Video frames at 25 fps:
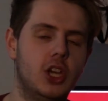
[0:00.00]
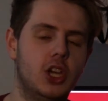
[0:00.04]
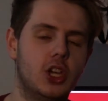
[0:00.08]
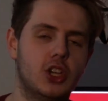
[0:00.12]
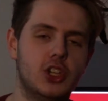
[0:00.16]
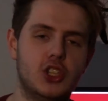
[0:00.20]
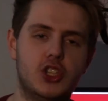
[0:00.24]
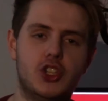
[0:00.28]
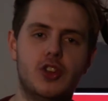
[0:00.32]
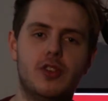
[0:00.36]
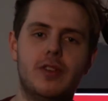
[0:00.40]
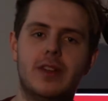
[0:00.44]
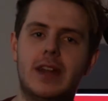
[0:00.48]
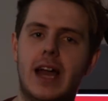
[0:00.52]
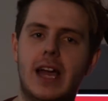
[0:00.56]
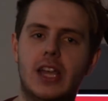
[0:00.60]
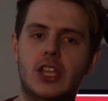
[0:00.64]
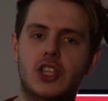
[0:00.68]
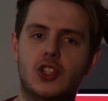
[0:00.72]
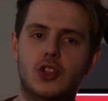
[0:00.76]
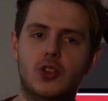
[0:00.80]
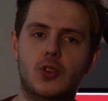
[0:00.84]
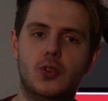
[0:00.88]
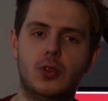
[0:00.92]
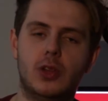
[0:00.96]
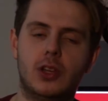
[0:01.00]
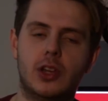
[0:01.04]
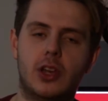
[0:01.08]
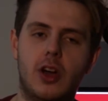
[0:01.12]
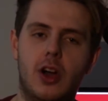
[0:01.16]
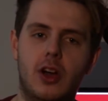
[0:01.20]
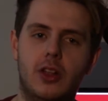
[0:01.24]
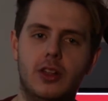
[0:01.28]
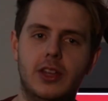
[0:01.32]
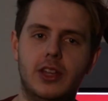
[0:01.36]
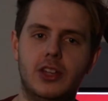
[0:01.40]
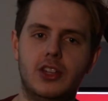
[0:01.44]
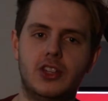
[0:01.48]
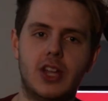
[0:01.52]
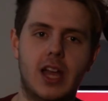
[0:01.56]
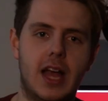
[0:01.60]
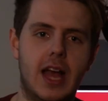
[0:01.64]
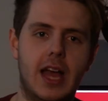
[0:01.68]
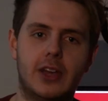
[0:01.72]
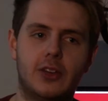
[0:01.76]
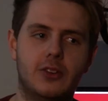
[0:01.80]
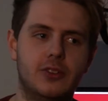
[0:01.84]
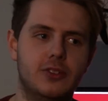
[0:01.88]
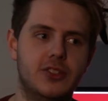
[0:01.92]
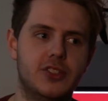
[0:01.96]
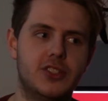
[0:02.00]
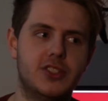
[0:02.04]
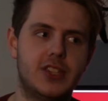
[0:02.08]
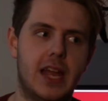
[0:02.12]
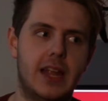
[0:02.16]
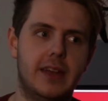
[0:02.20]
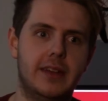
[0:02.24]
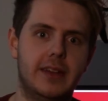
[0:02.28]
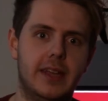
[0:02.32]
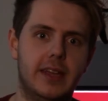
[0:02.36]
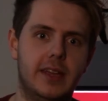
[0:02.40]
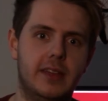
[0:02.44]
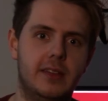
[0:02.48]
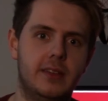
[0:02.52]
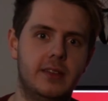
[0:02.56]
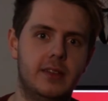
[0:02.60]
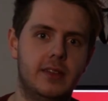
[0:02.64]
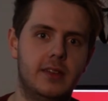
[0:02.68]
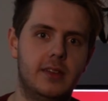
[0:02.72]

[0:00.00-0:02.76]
Because during high school and college, I couldn't stand it.